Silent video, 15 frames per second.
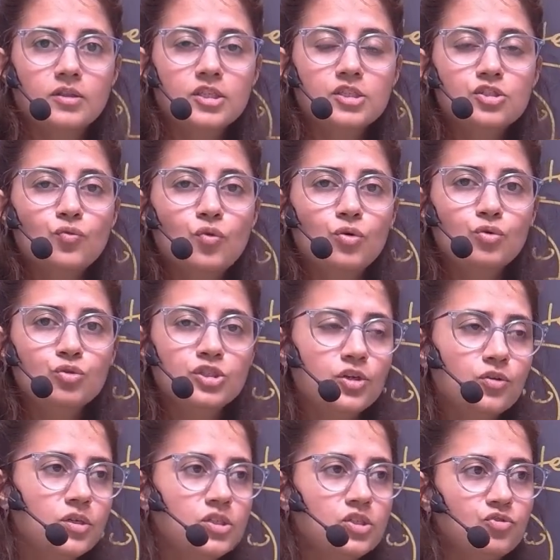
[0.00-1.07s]
They just want to
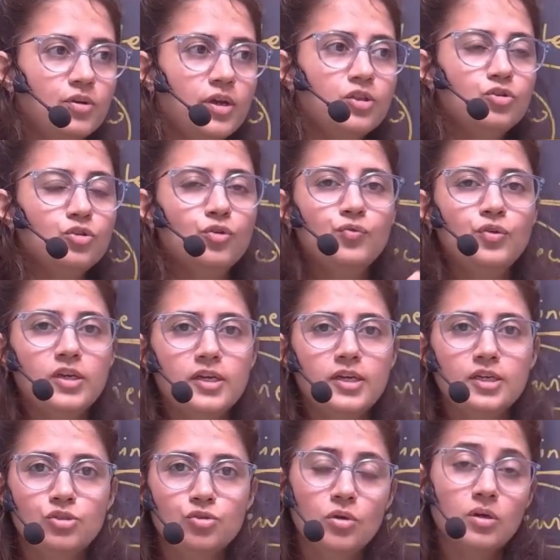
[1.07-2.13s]
check your strength, your
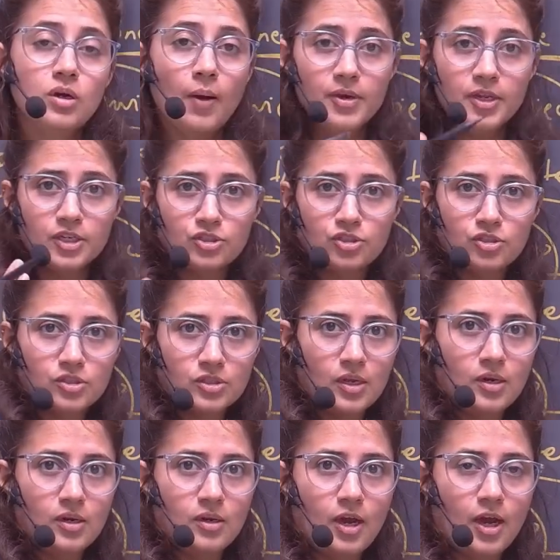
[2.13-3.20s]
weakness, your communication
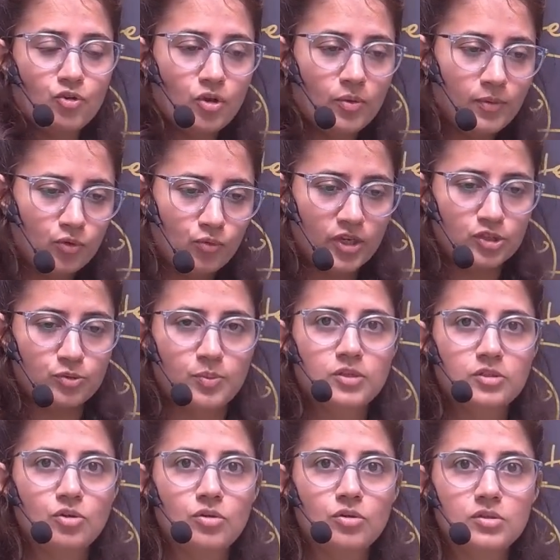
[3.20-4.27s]
skill. Are you able to
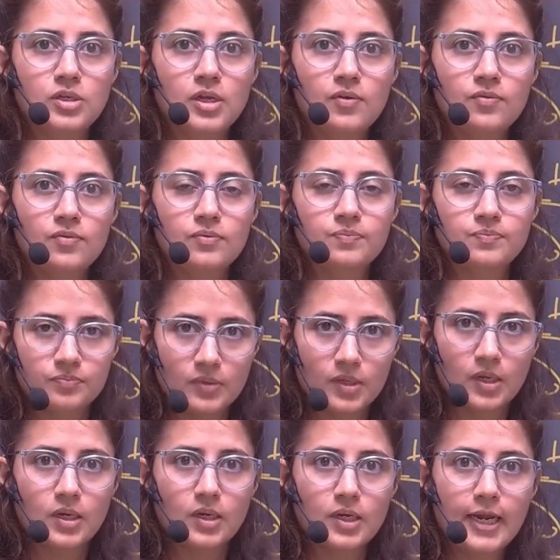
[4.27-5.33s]
express yourself?
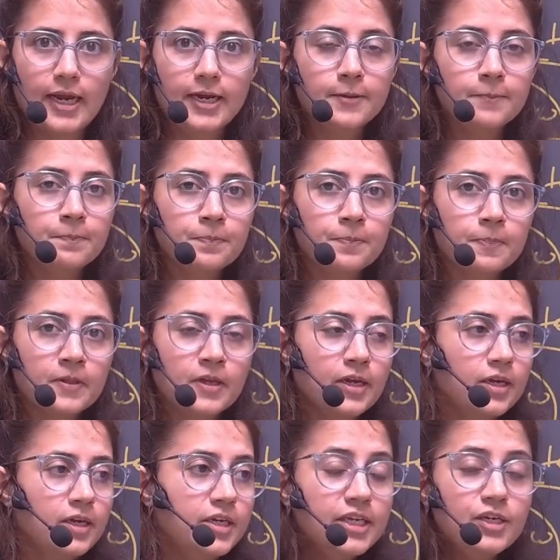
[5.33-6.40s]
Right?
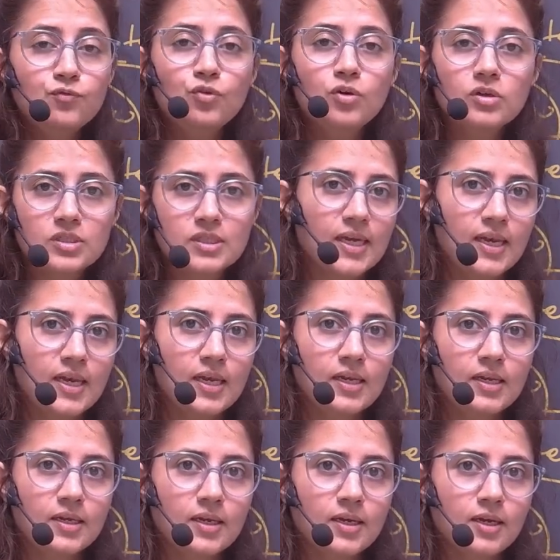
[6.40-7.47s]
Teamwork skill.
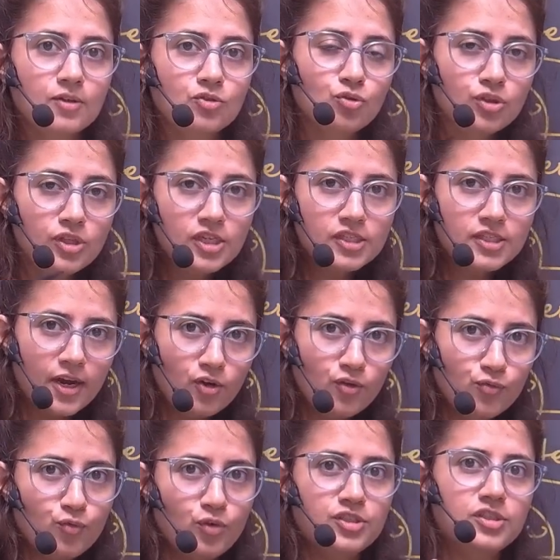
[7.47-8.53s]
So these
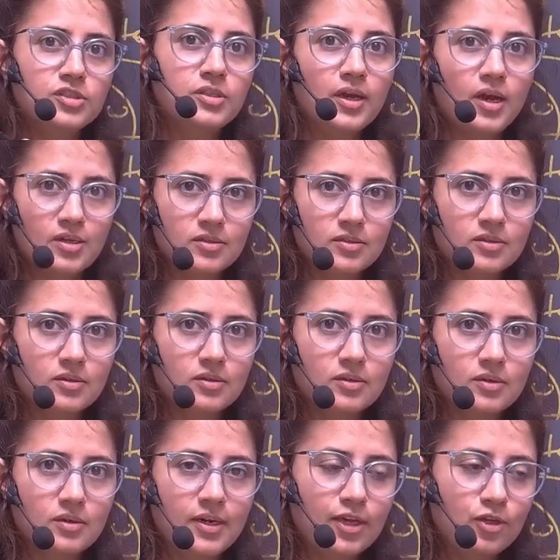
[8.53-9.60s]
kind of questions they ask.
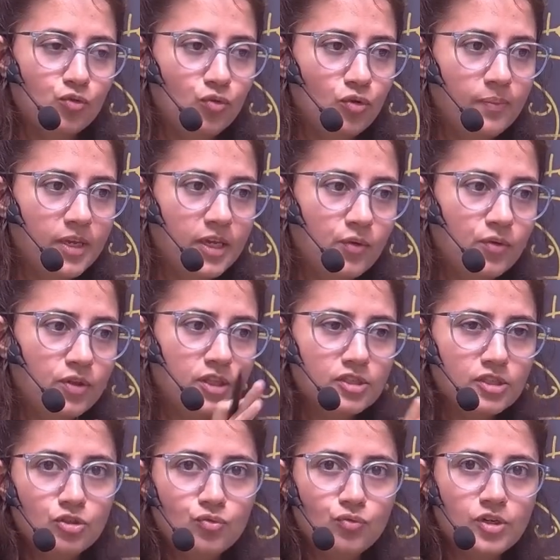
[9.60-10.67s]
Like you will be given
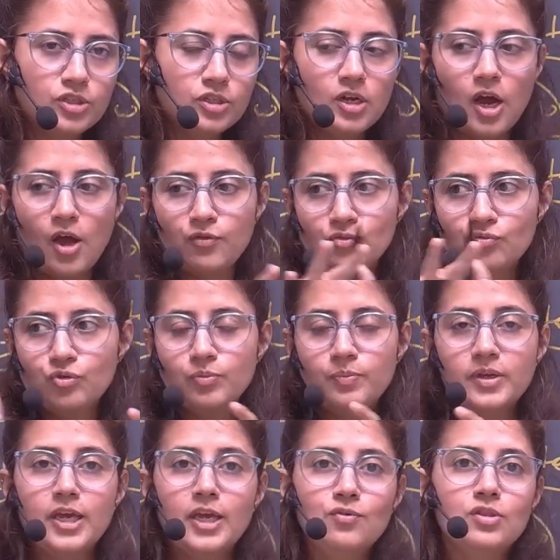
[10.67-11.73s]
this situation, how you
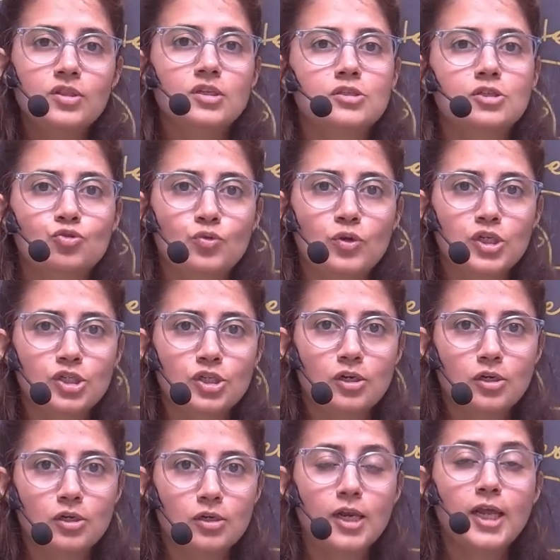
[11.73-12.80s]
would behave in this
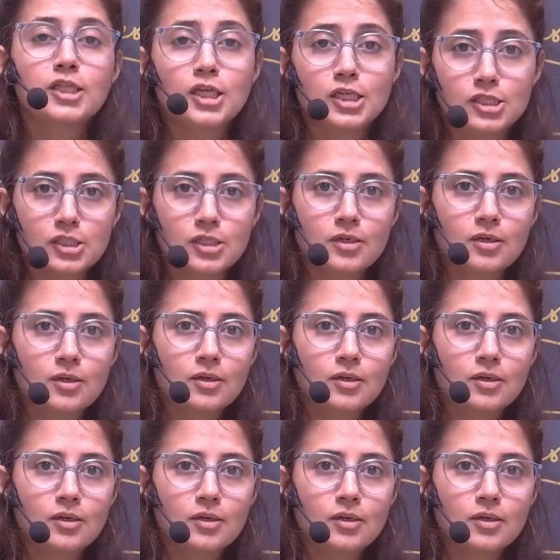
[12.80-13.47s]
situation? Like this.